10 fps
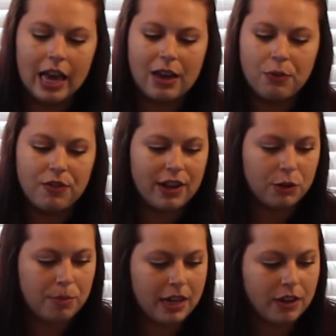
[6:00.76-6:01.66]
And we
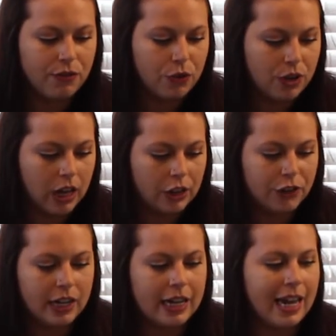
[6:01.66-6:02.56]
found pink food
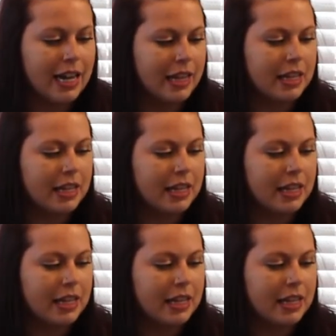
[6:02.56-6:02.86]
coloring in